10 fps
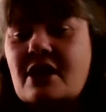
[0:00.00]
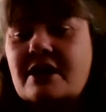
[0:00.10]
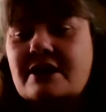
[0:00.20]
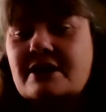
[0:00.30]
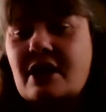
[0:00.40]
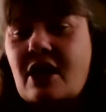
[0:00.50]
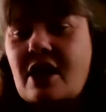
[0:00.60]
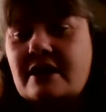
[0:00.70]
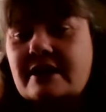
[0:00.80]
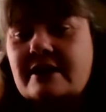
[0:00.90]
talking to
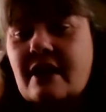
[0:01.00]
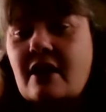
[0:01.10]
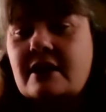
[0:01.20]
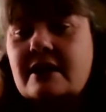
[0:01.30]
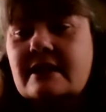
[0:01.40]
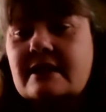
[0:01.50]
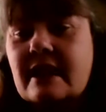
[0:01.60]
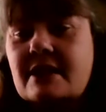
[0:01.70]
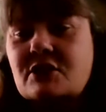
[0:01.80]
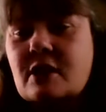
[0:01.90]
Colin. Colin
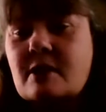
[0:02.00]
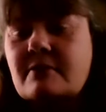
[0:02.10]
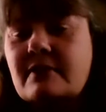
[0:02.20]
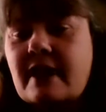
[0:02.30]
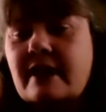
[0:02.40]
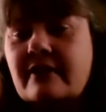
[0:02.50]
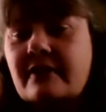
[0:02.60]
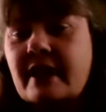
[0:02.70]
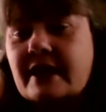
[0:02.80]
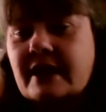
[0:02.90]
has trouble finding a
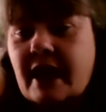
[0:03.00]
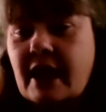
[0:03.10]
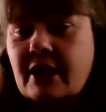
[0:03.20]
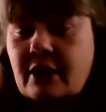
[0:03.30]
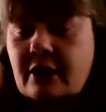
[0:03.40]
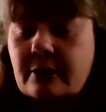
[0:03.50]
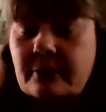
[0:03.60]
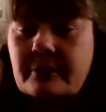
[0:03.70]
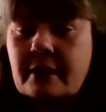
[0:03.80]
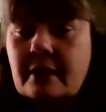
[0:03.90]
vet in Canada
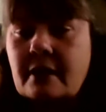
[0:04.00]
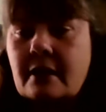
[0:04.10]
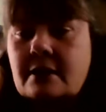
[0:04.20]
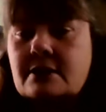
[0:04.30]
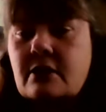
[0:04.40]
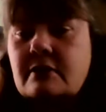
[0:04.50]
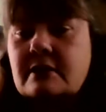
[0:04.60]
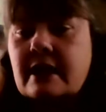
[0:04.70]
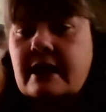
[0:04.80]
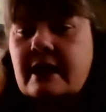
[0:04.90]
so that
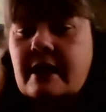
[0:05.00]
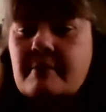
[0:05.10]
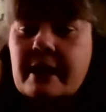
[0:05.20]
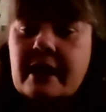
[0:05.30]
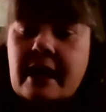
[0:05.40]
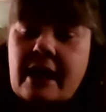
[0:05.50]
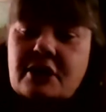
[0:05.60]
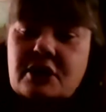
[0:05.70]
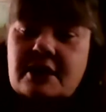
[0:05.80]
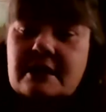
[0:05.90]
they can get
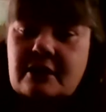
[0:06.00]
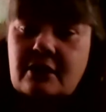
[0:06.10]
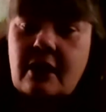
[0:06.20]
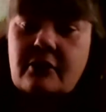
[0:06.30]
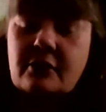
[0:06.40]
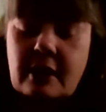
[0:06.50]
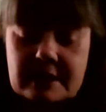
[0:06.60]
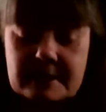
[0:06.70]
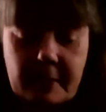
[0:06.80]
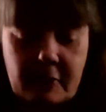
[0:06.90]
medications. And, you and
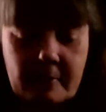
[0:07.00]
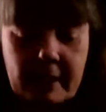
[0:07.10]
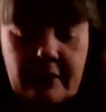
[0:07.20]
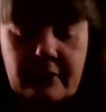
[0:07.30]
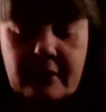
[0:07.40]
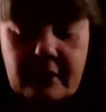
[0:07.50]
I spoke about